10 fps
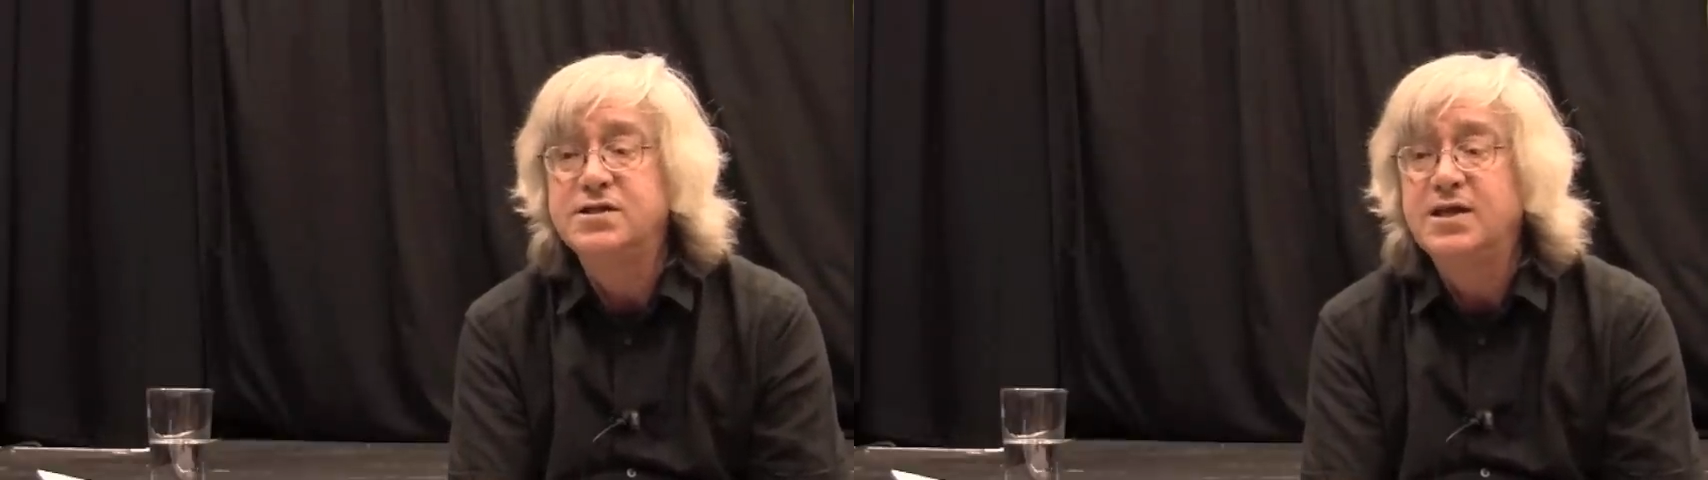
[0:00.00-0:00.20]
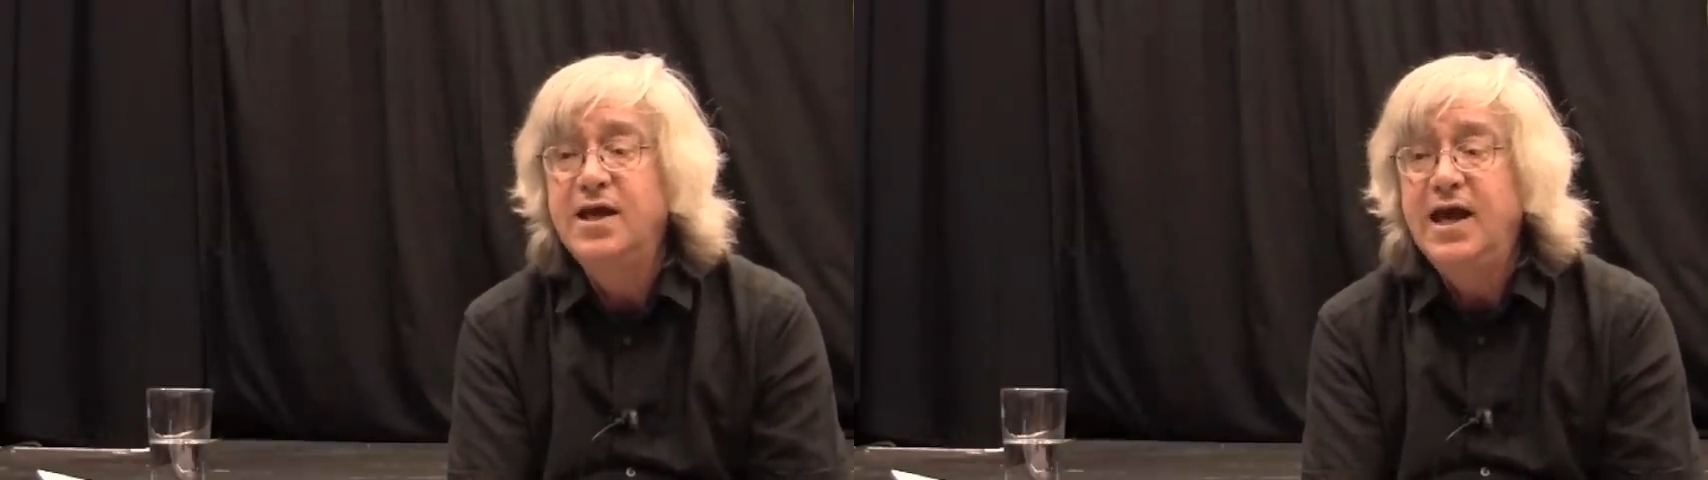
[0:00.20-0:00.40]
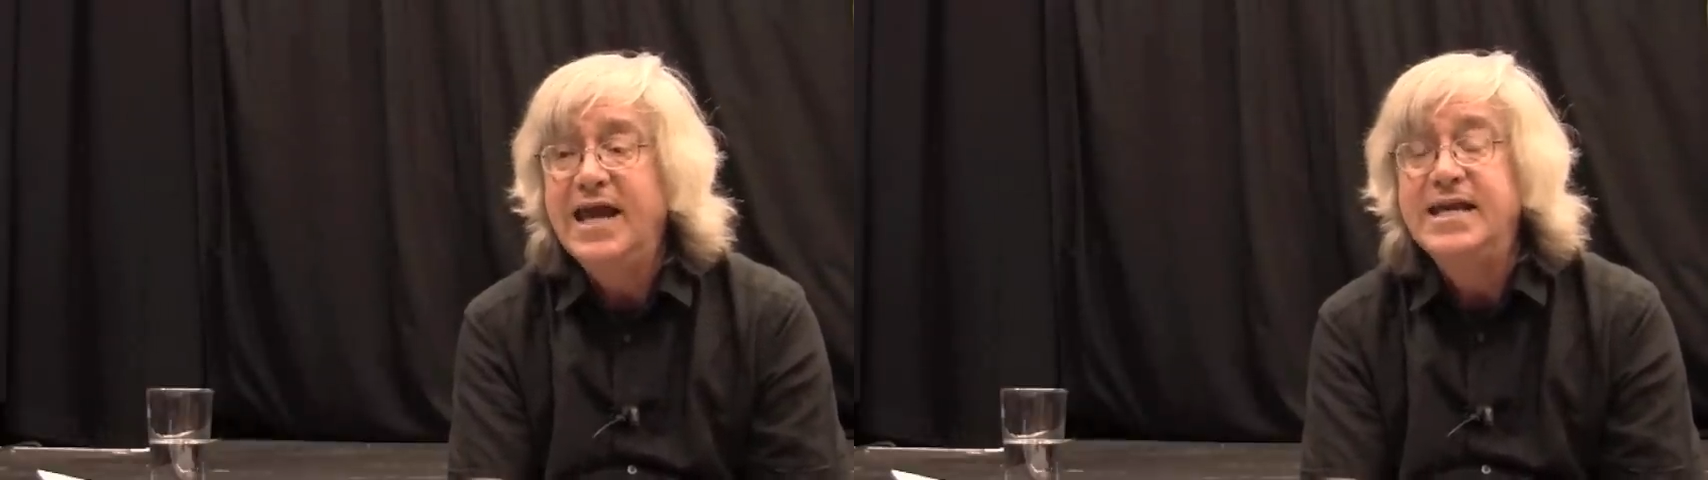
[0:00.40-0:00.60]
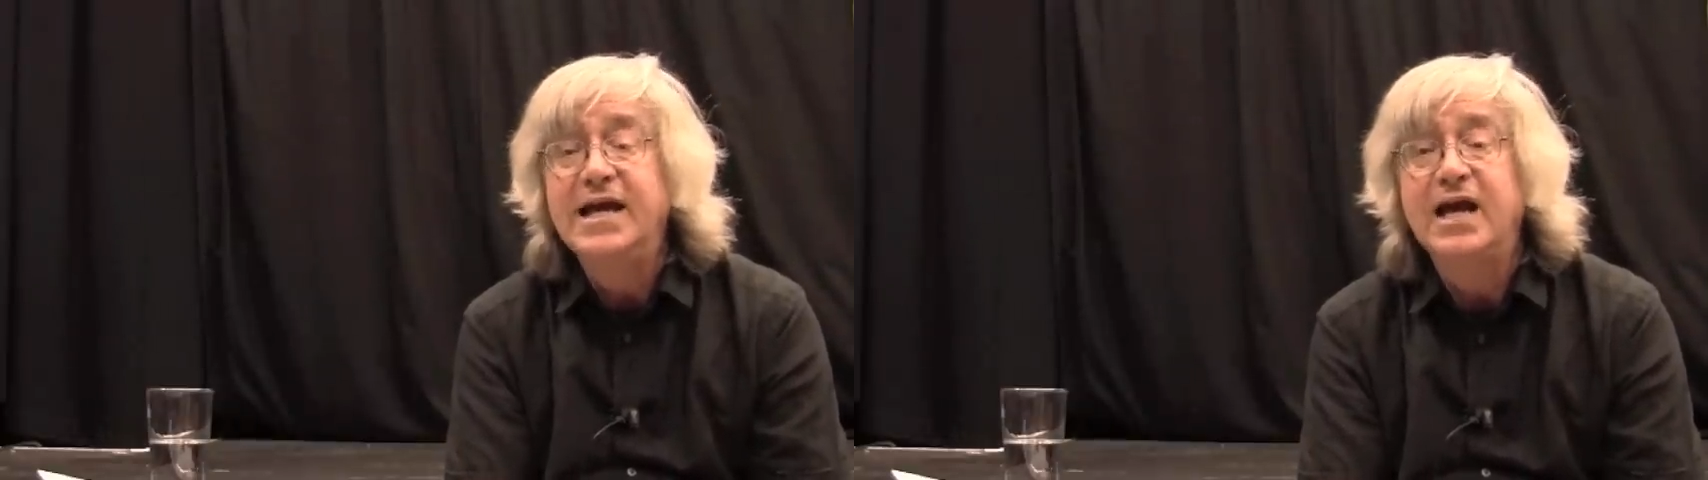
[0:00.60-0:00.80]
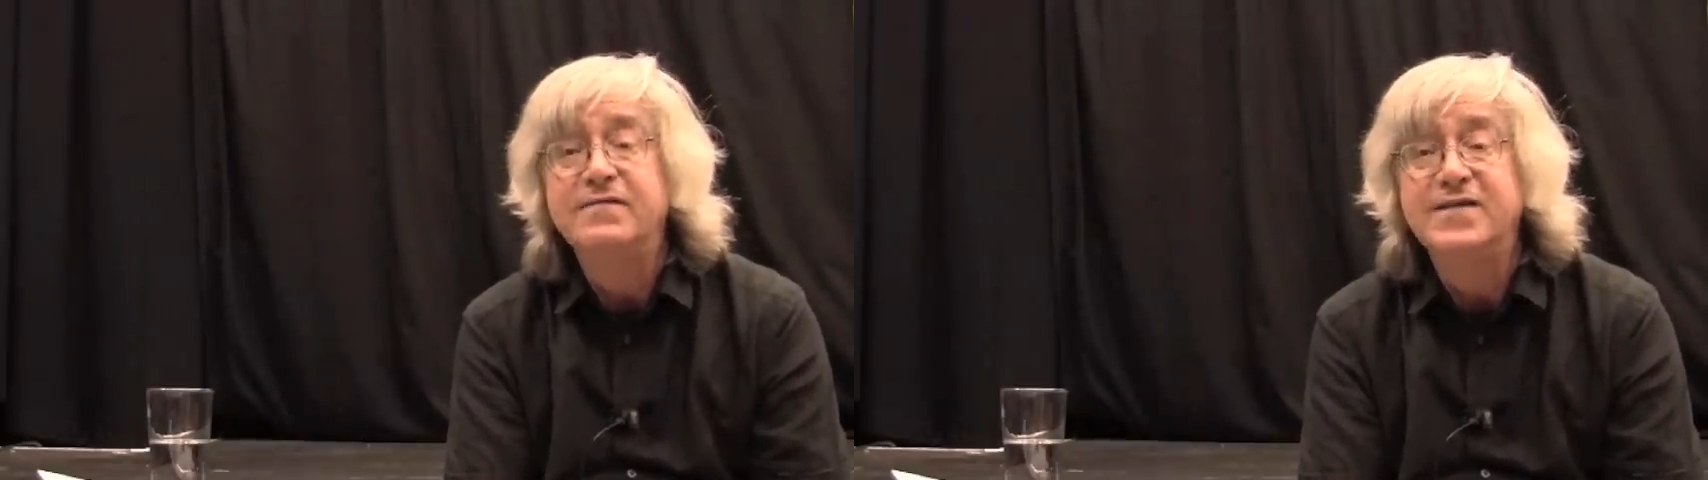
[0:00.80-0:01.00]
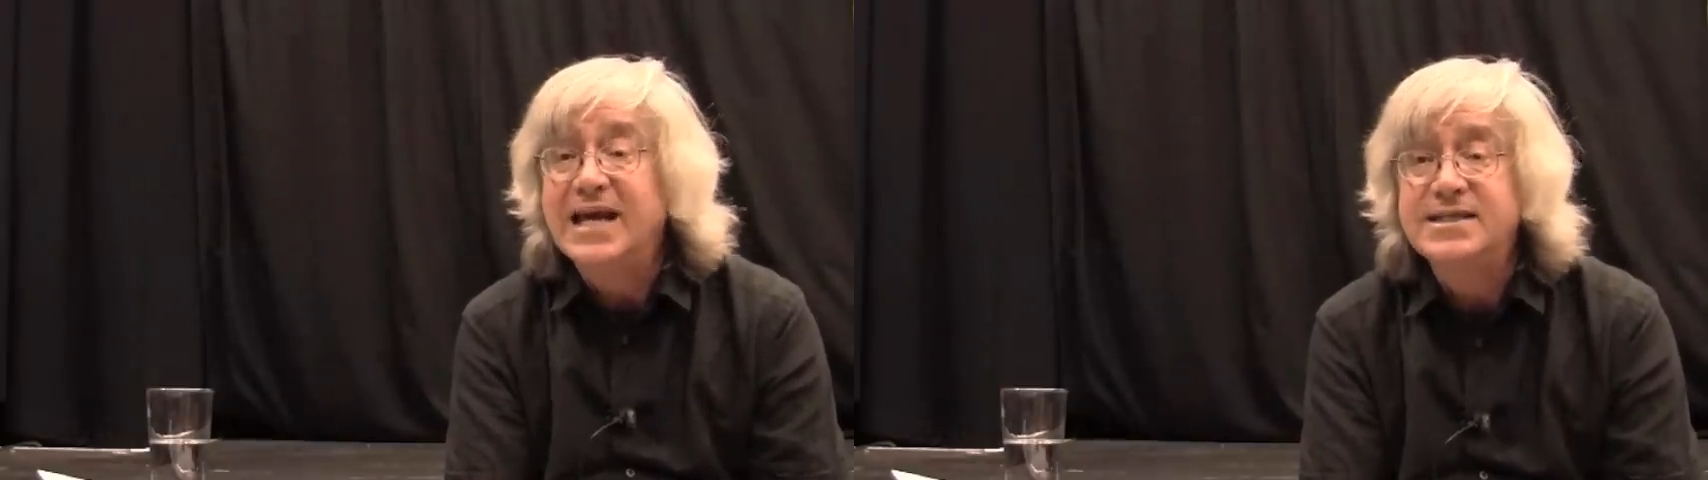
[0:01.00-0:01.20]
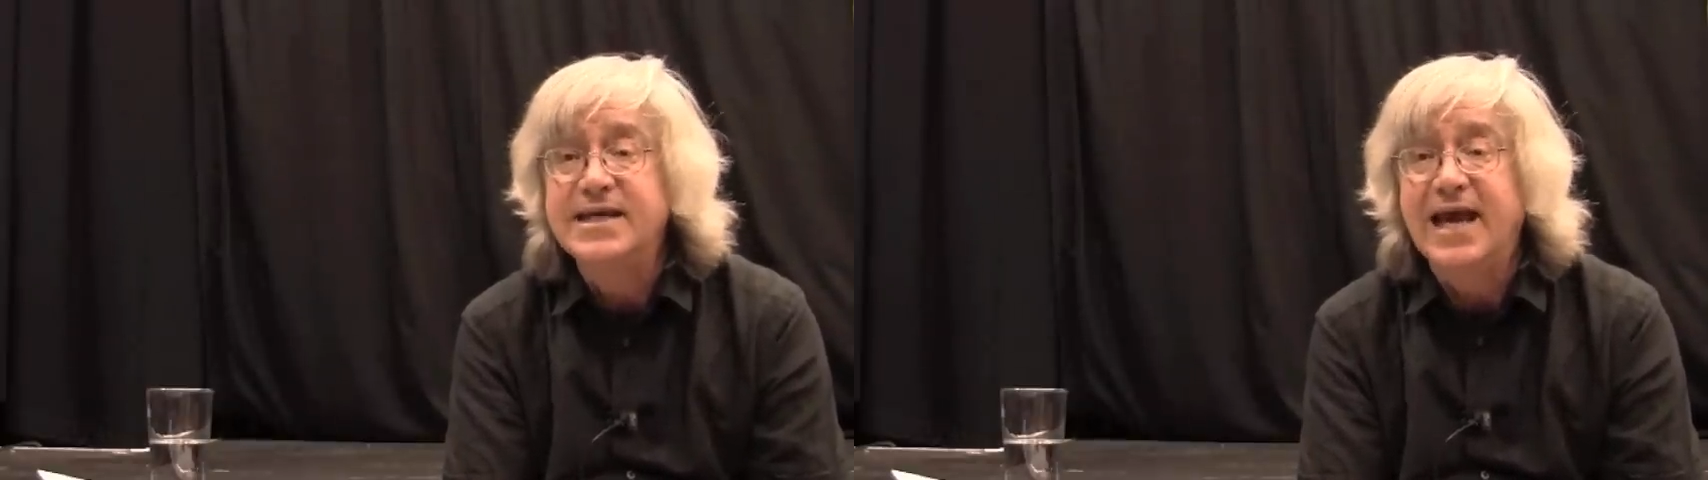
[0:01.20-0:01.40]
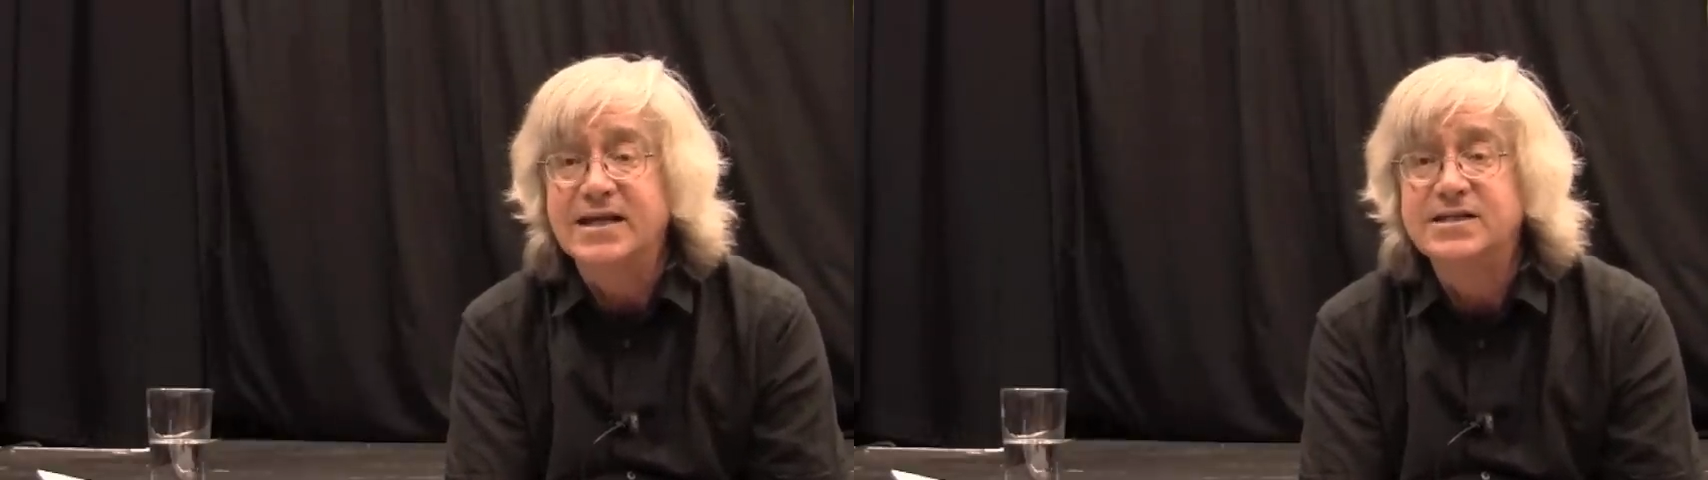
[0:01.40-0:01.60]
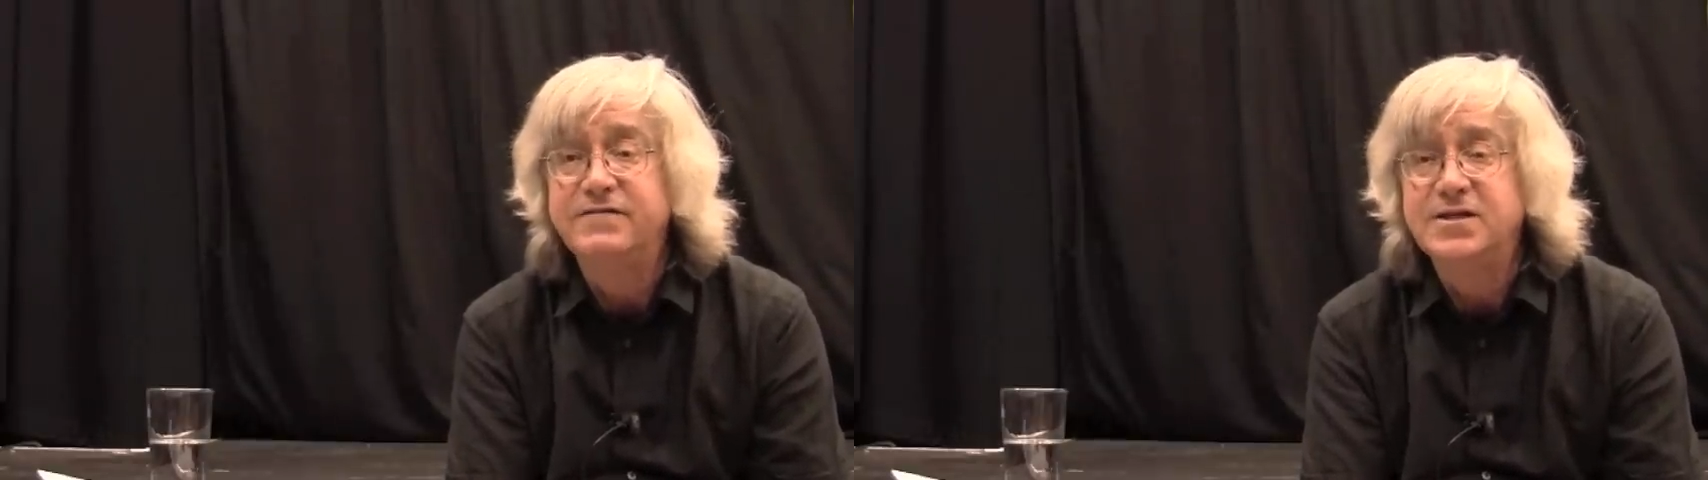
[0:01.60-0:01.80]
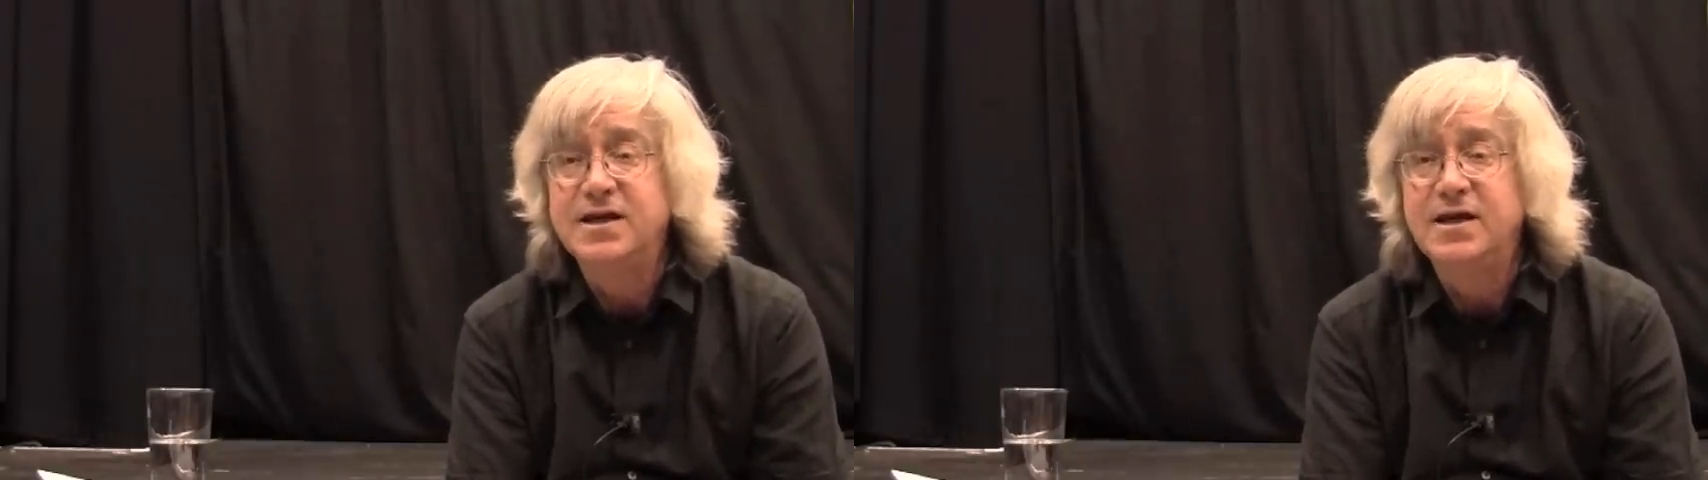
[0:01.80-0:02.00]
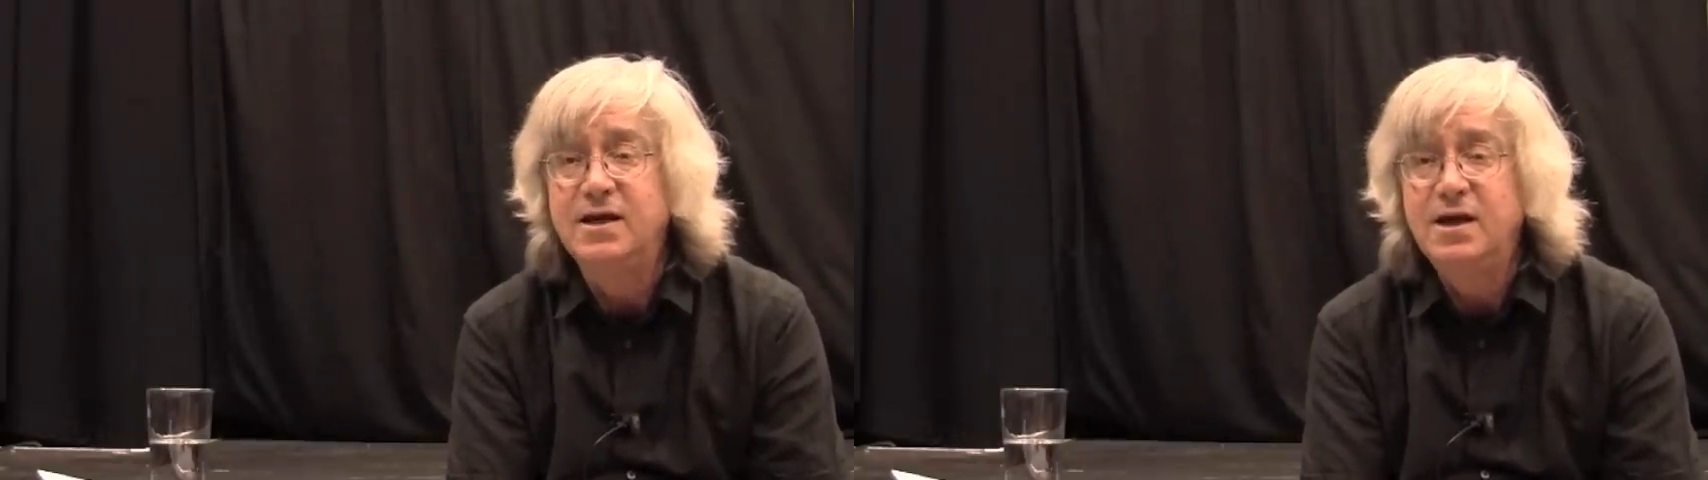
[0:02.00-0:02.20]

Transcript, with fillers: is any kind of guessing activity,